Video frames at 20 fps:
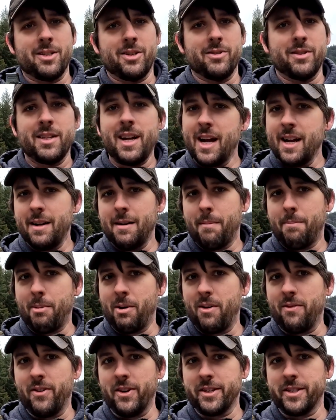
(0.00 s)
So it's kind of a
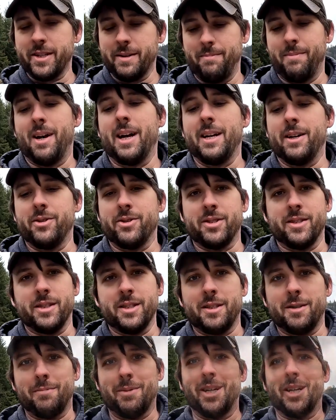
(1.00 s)
perfect
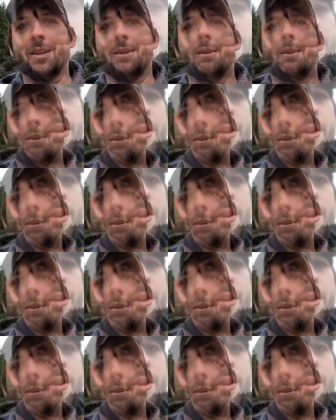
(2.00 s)
symbiosis to me.